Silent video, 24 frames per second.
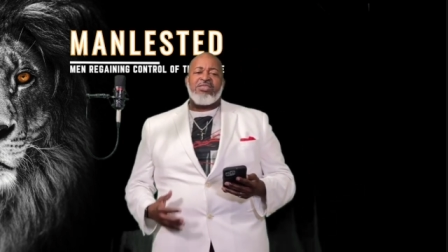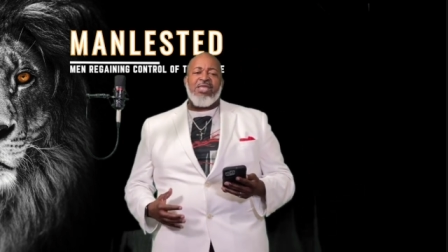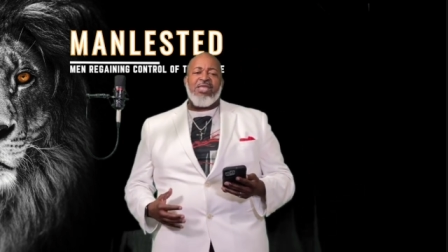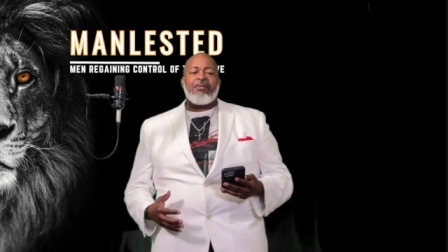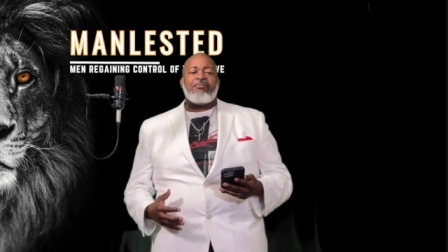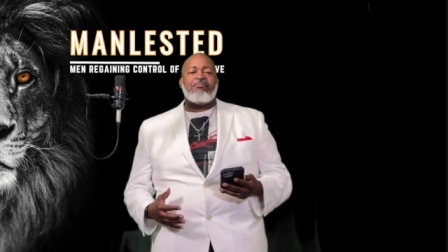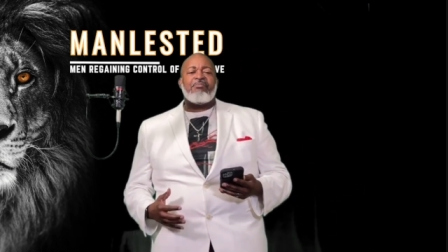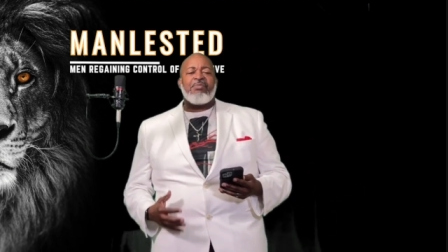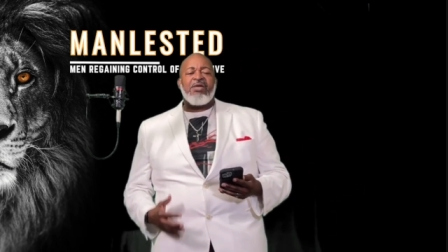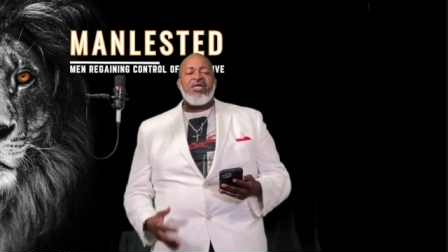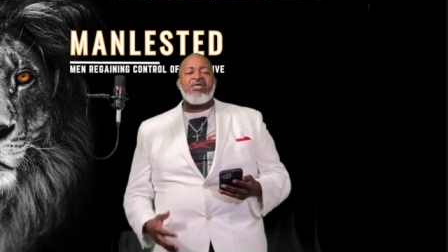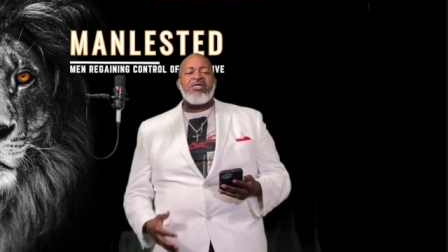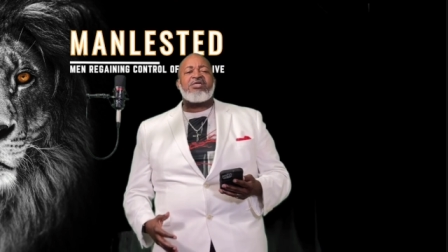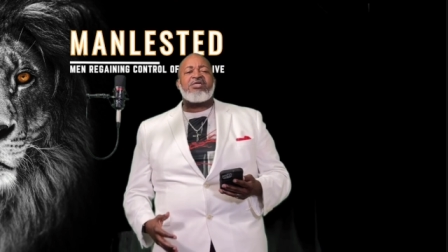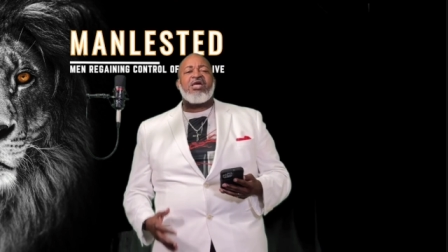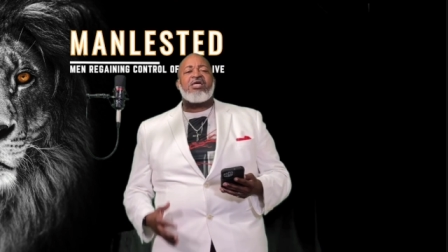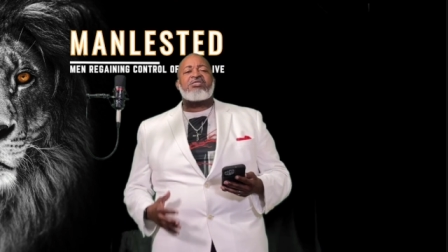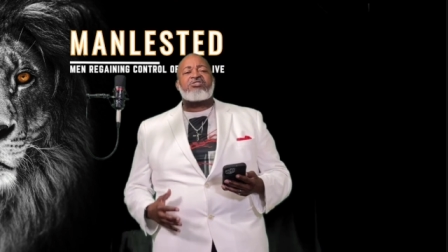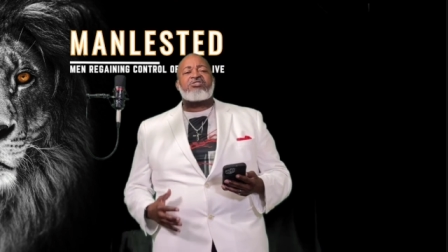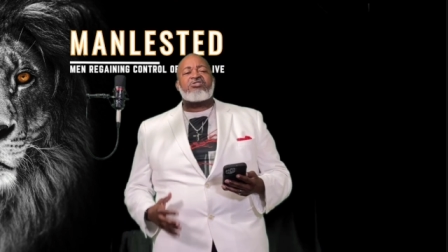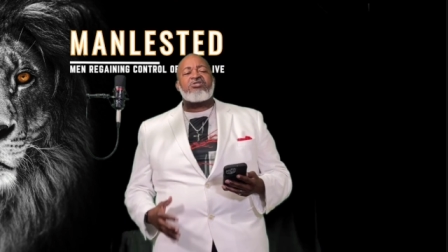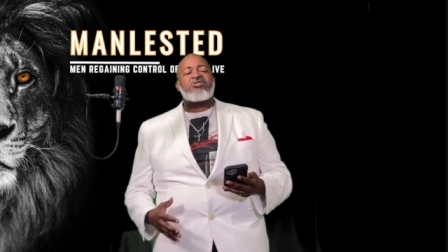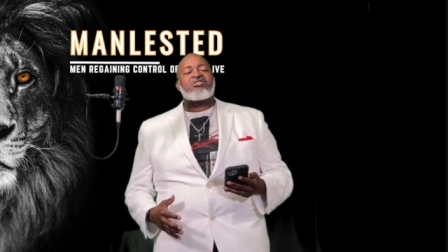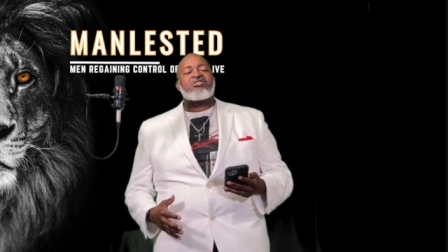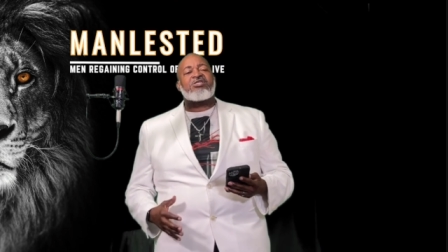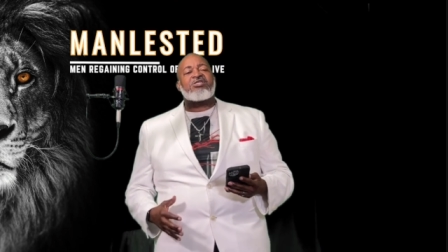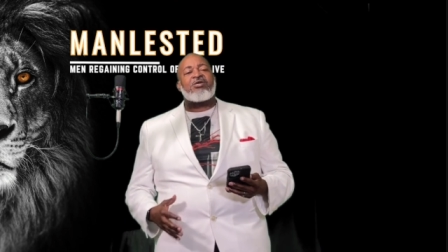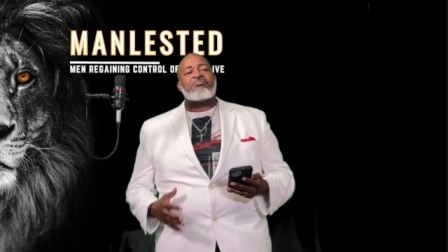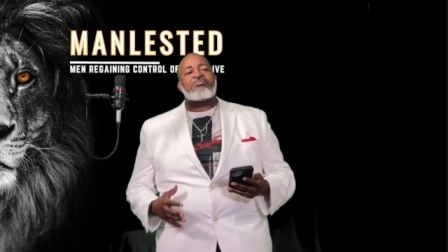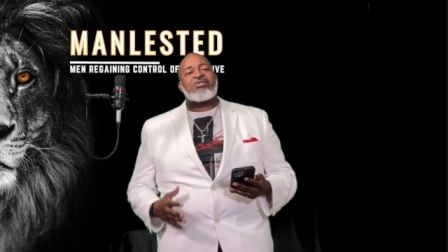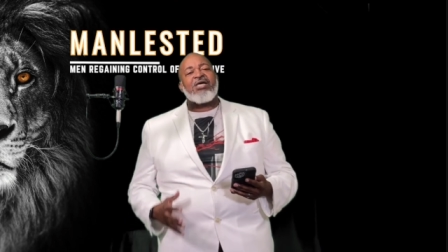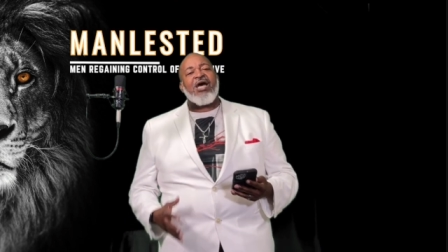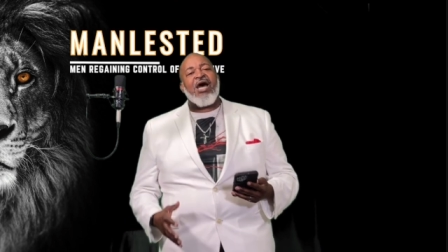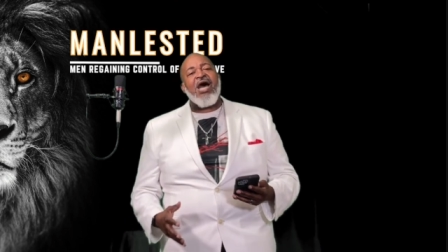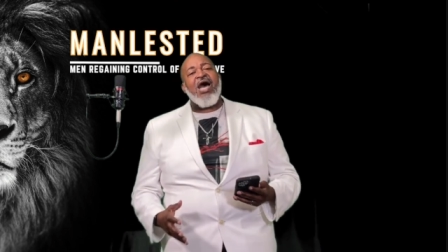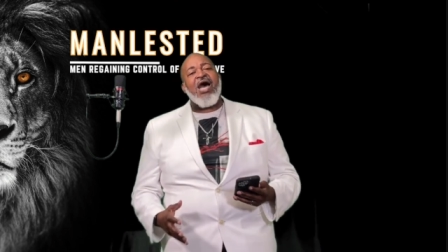That means it took some
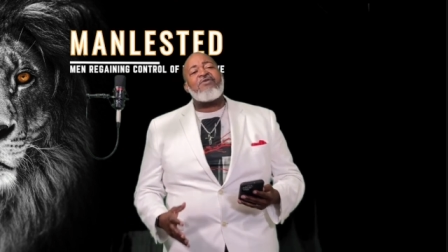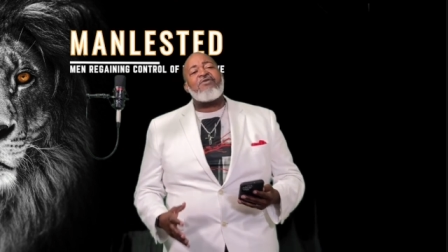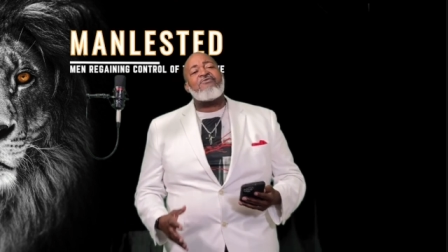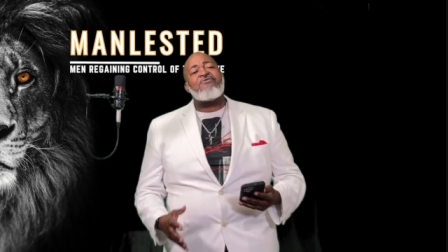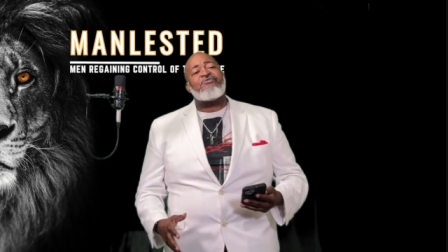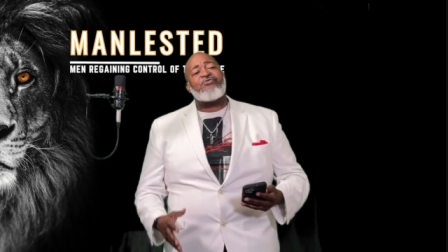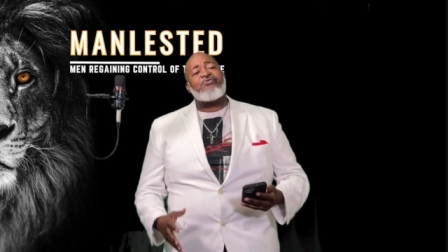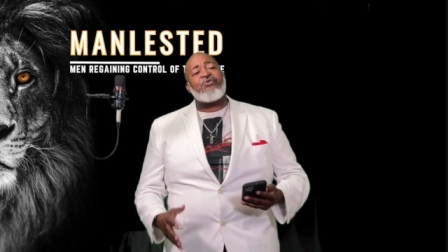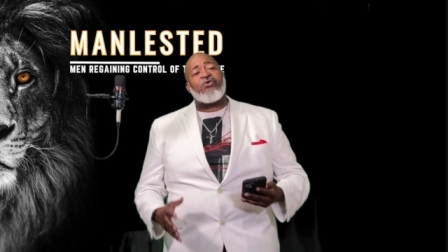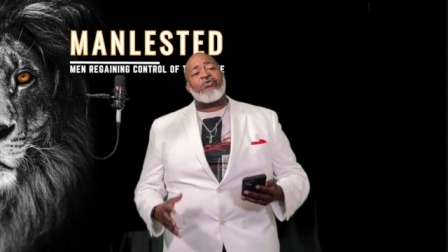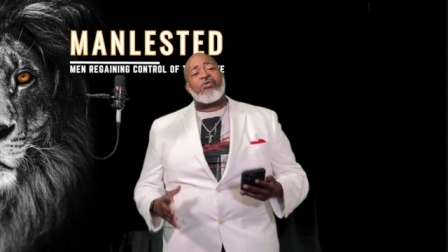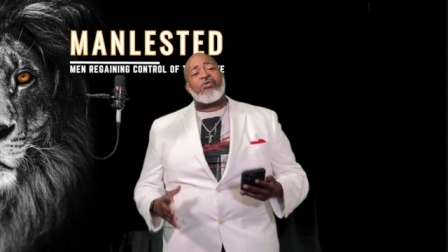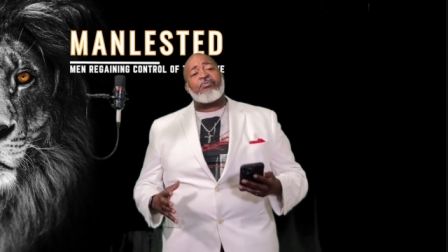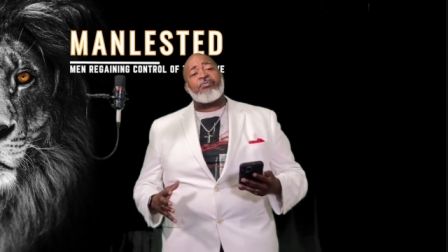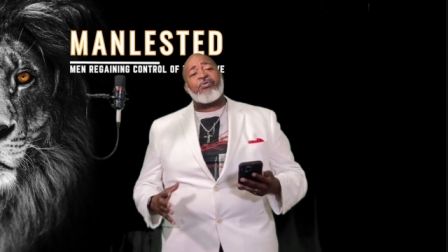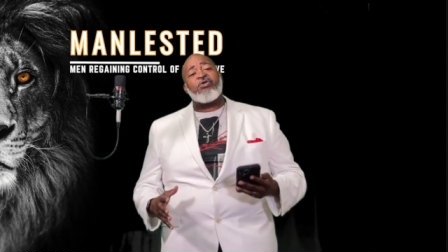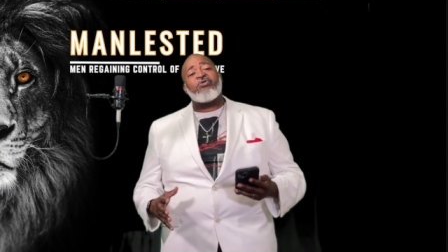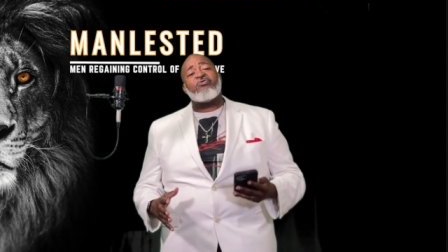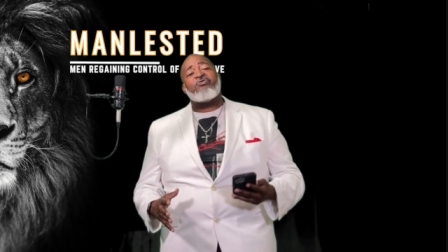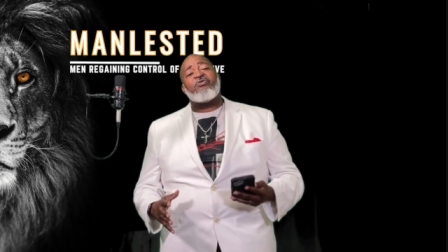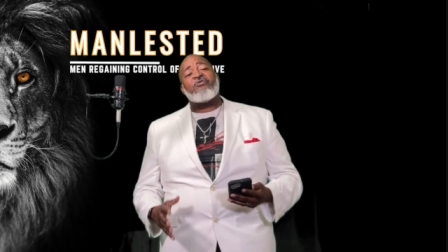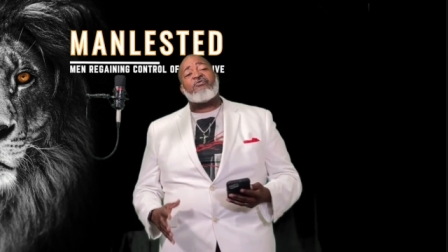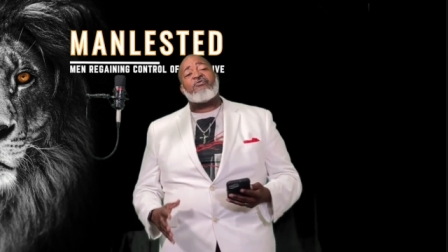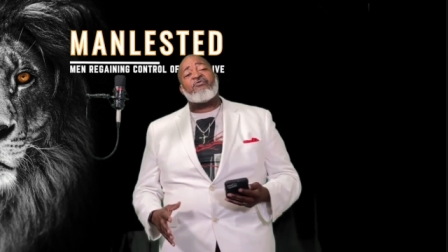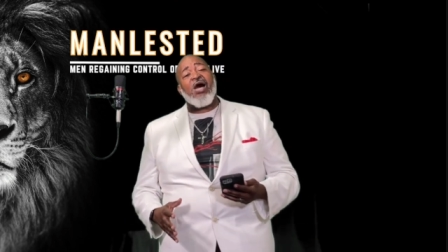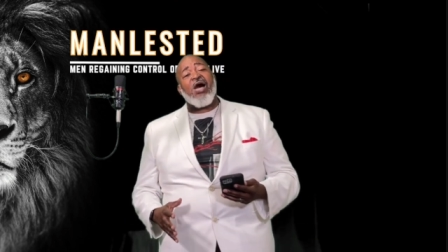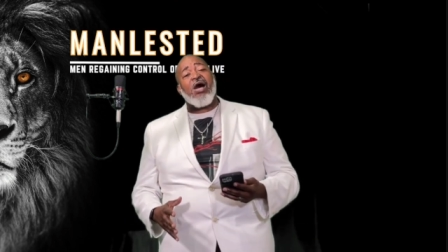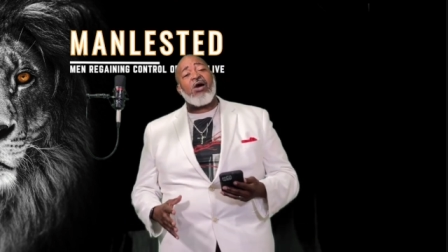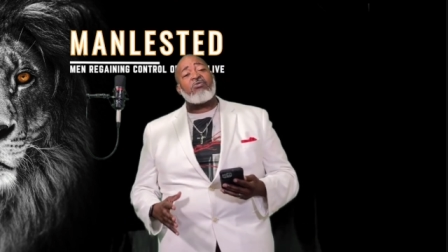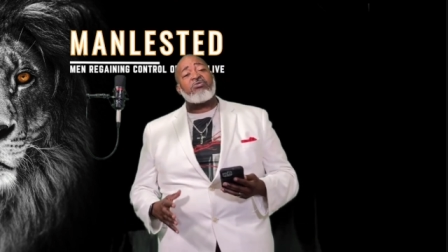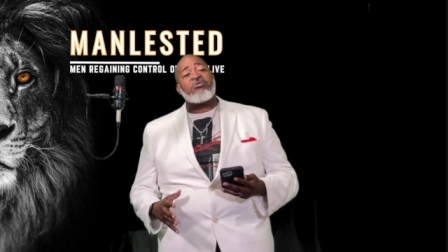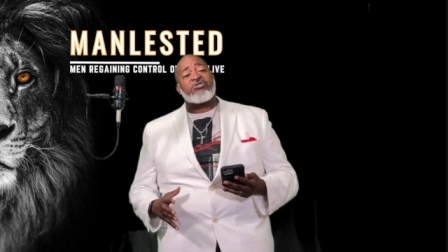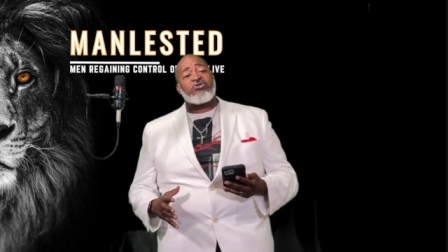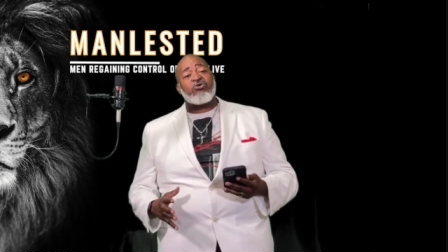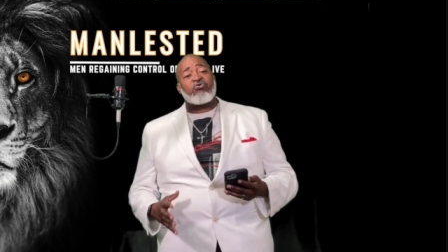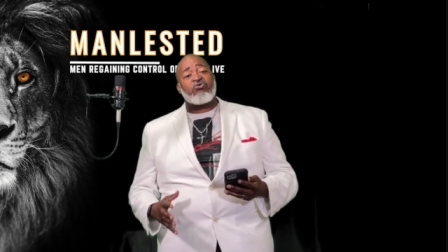time for the beautiful
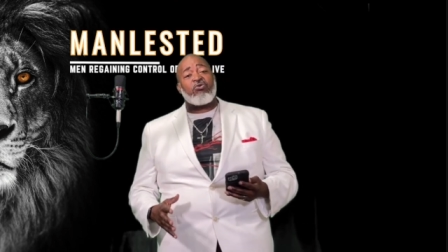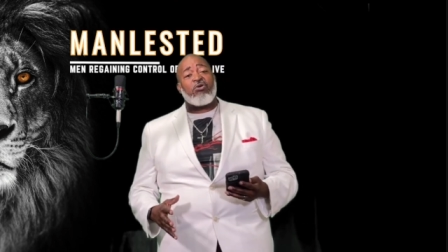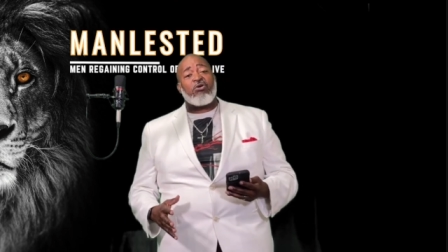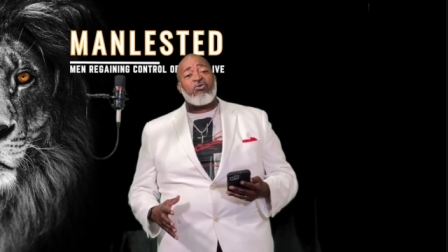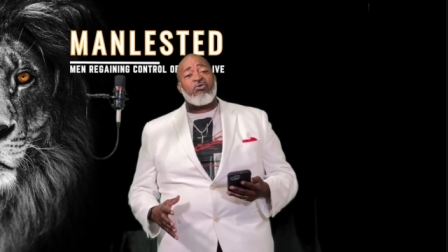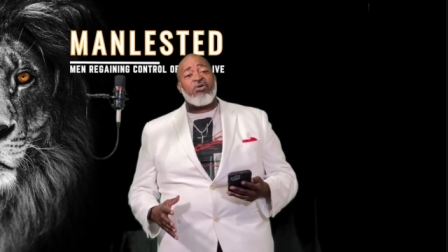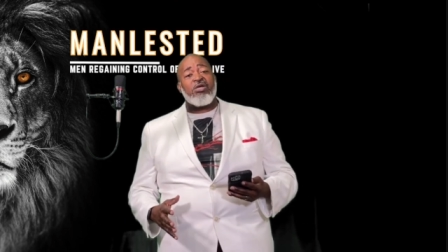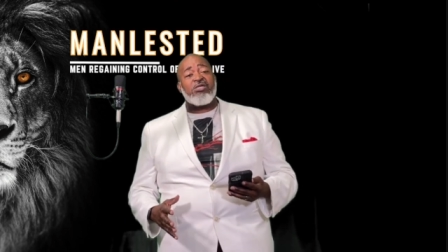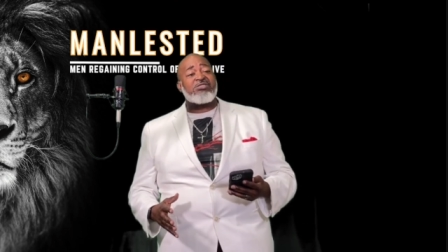flowers to grow.